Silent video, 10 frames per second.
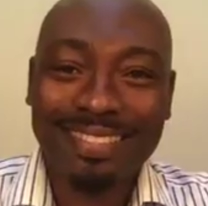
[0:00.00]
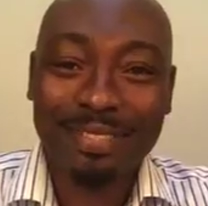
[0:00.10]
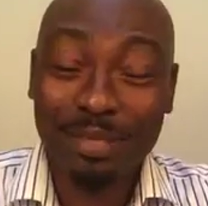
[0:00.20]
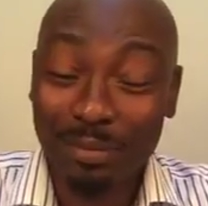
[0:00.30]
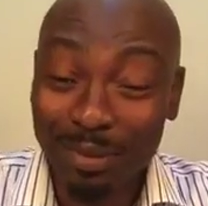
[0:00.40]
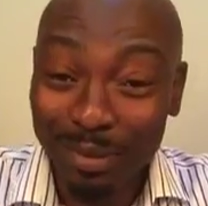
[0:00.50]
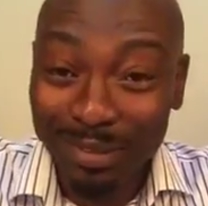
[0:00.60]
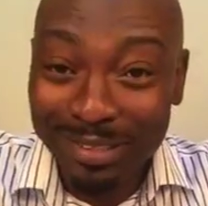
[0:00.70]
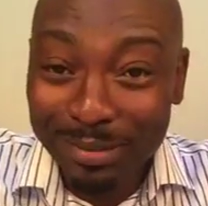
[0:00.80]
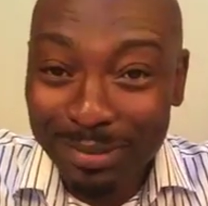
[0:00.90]
Hope the
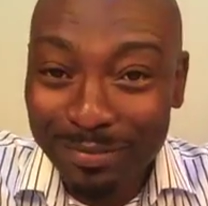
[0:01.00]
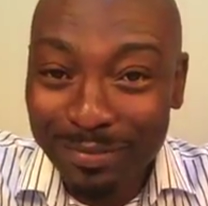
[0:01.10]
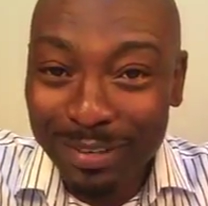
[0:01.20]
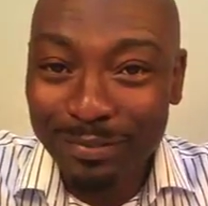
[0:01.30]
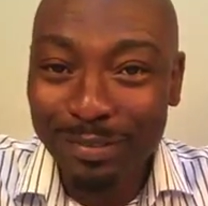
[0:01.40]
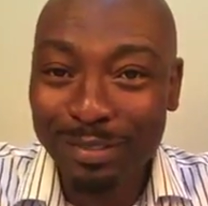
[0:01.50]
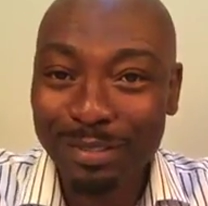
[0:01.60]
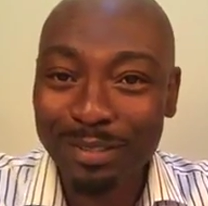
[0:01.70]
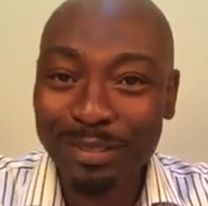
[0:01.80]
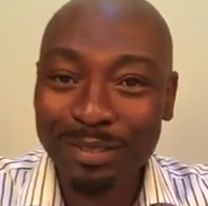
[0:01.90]
Lord has been faithful
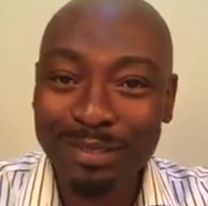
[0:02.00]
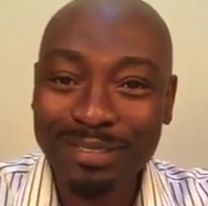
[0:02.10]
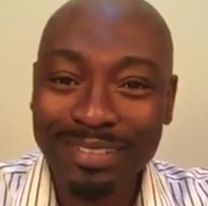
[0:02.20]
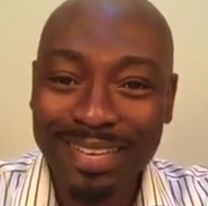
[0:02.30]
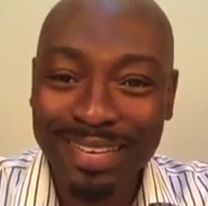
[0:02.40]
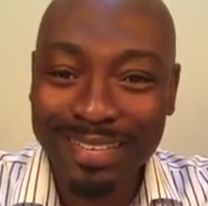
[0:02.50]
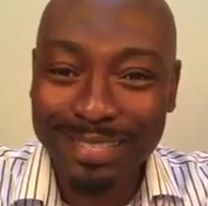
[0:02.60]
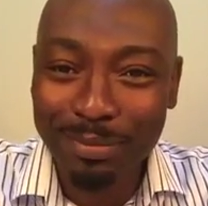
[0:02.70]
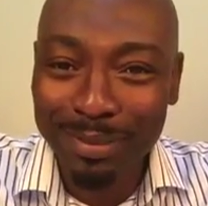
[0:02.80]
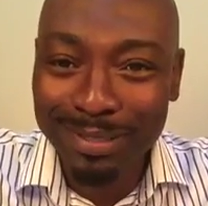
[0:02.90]
to you like
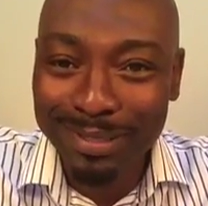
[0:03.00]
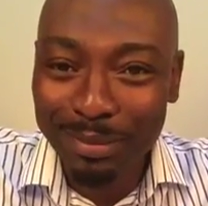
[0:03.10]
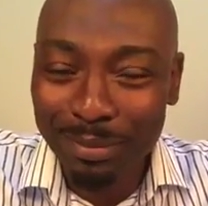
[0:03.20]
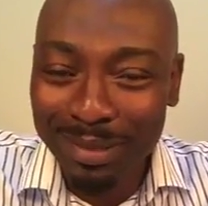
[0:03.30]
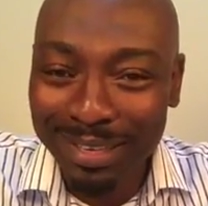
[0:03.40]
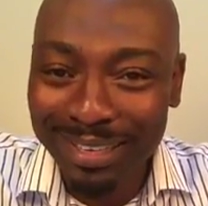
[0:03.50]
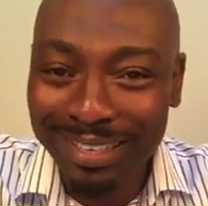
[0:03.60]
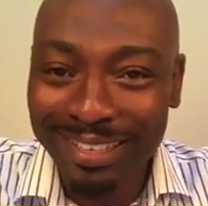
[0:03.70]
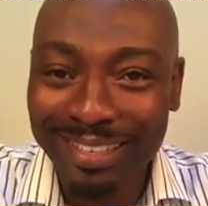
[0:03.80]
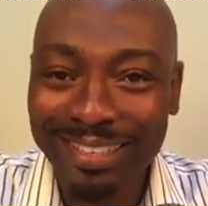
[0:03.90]
He's been to
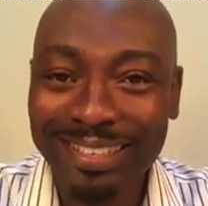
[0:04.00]
me